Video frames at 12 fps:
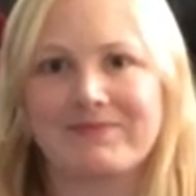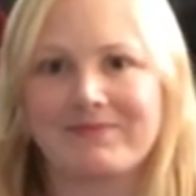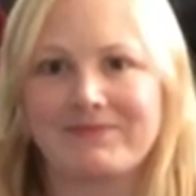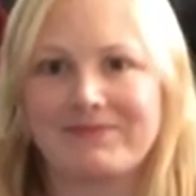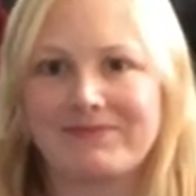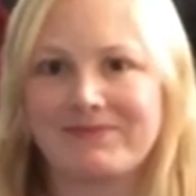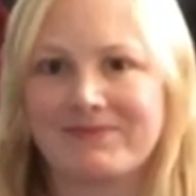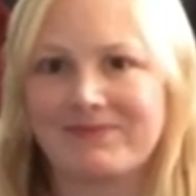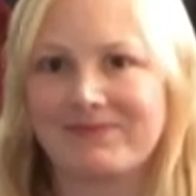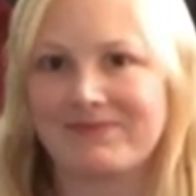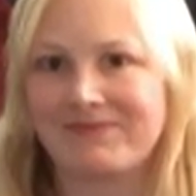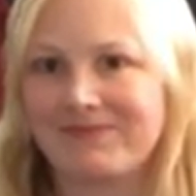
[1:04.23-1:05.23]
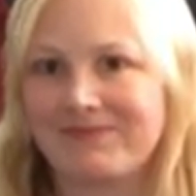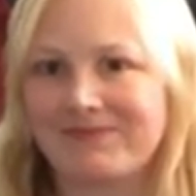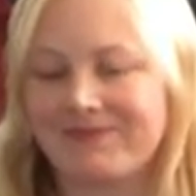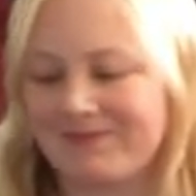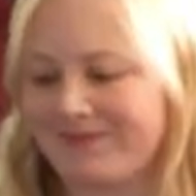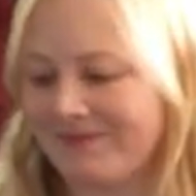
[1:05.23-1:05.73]

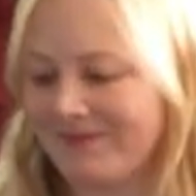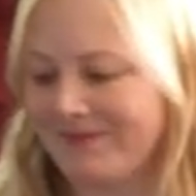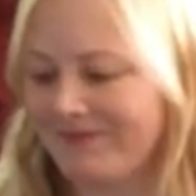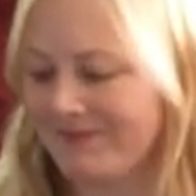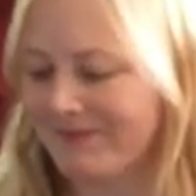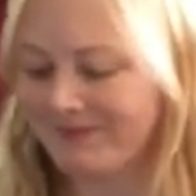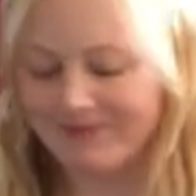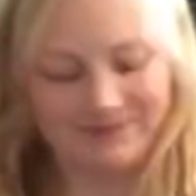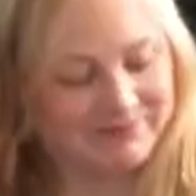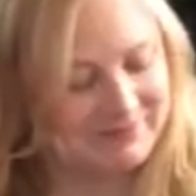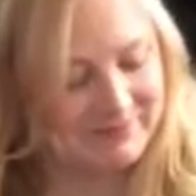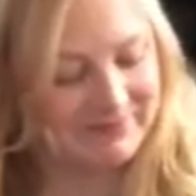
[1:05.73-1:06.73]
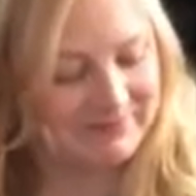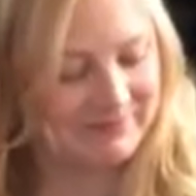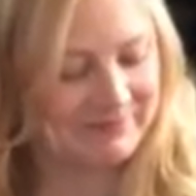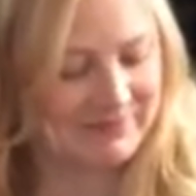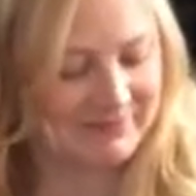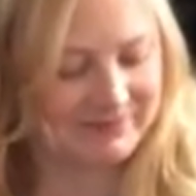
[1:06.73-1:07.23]

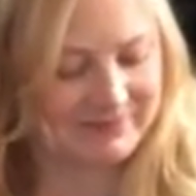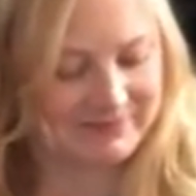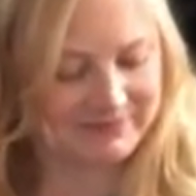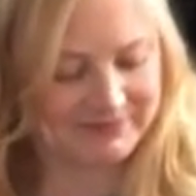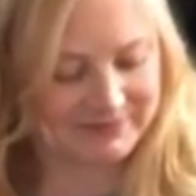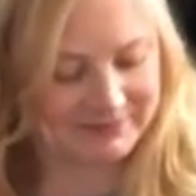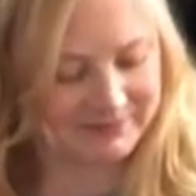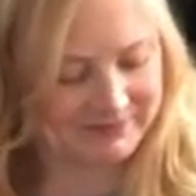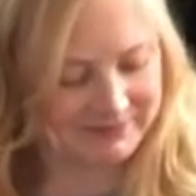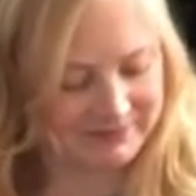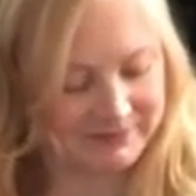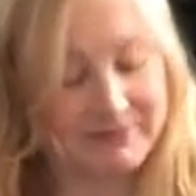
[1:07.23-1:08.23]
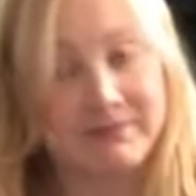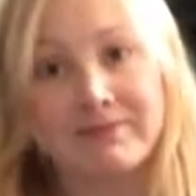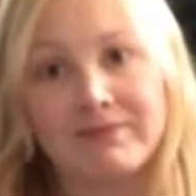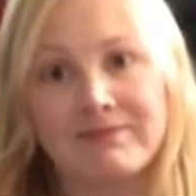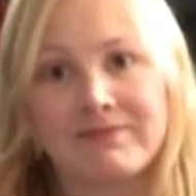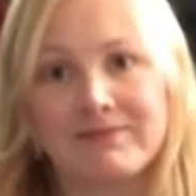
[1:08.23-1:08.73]

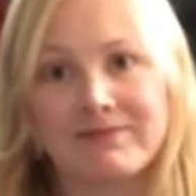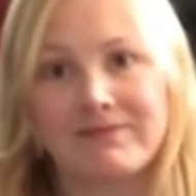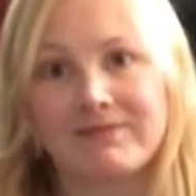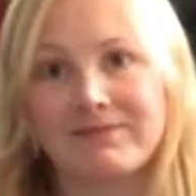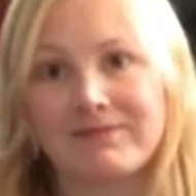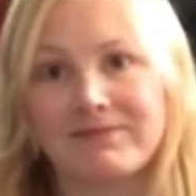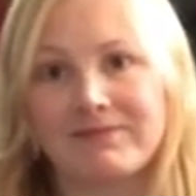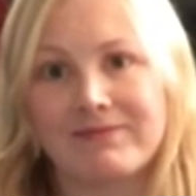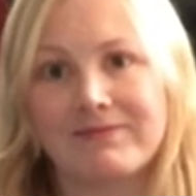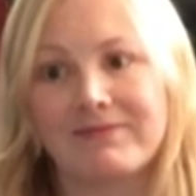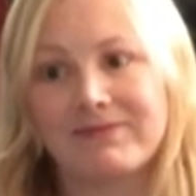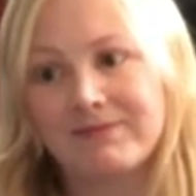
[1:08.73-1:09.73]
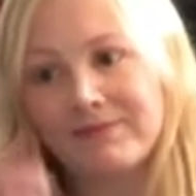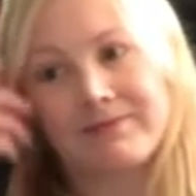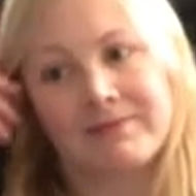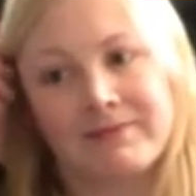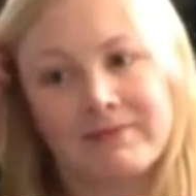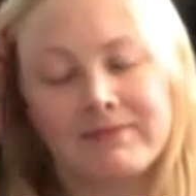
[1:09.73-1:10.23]

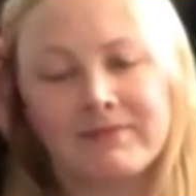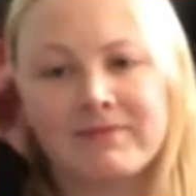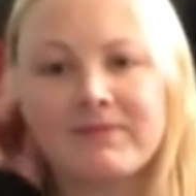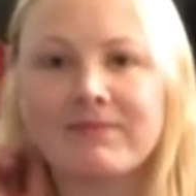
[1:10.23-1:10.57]
(silent)